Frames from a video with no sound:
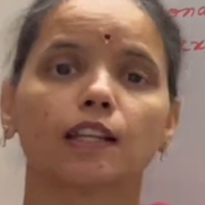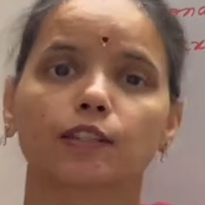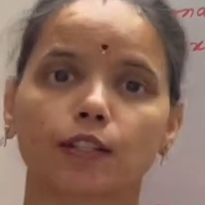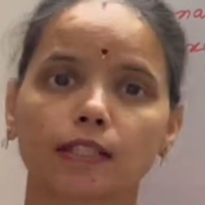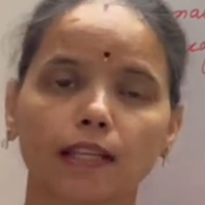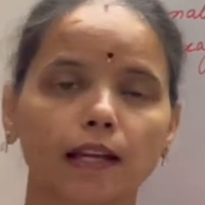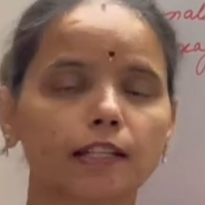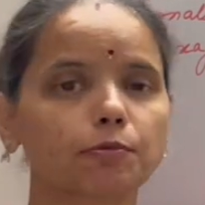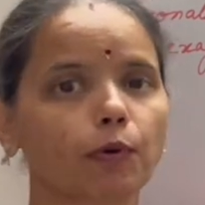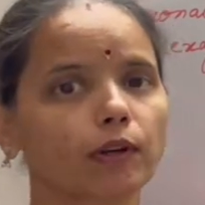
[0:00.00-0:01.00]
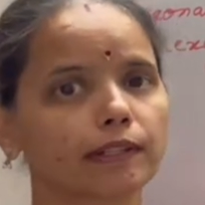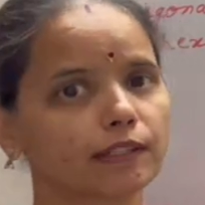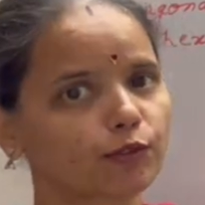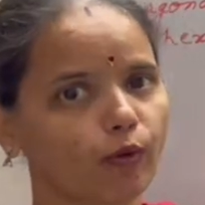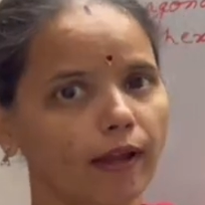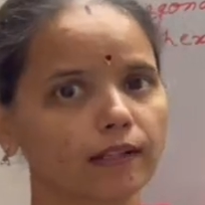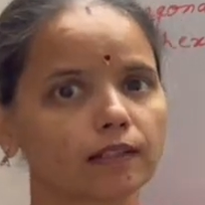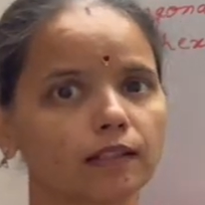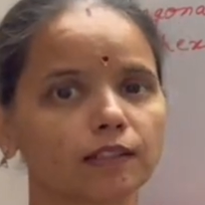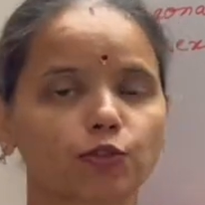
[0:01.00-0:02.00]
three-sided polygon
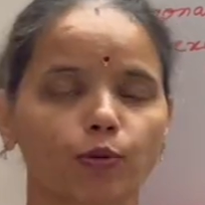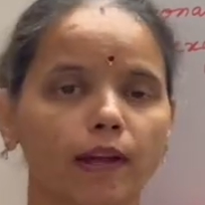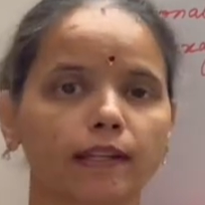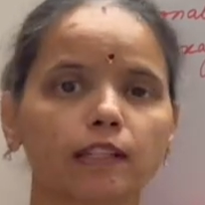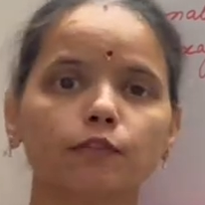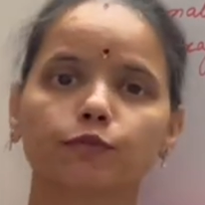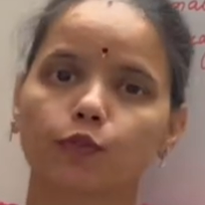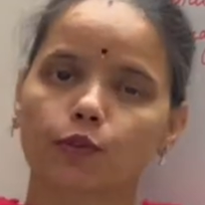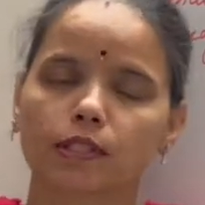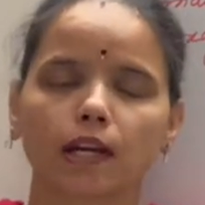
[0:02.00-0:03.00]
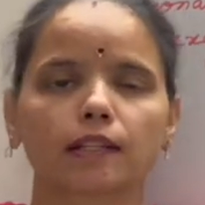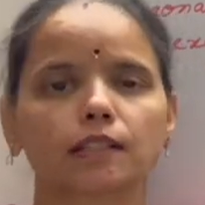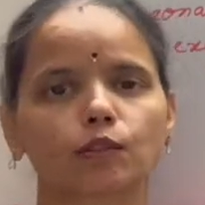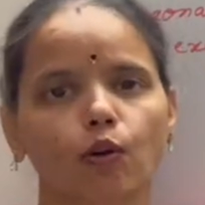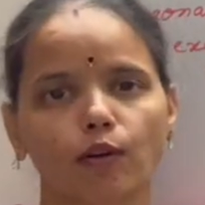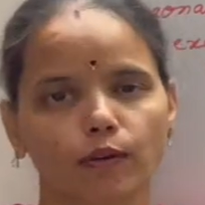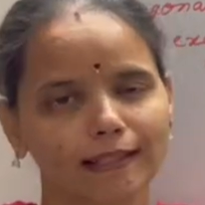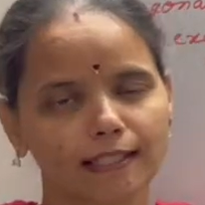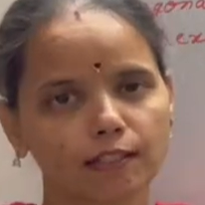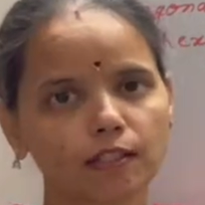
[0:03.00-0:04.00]
triangle, four-sided
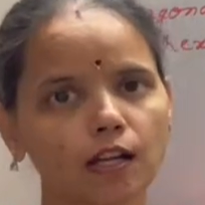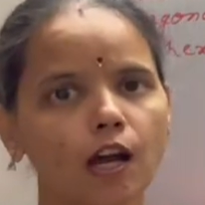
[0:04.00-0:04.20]
quadrilateral,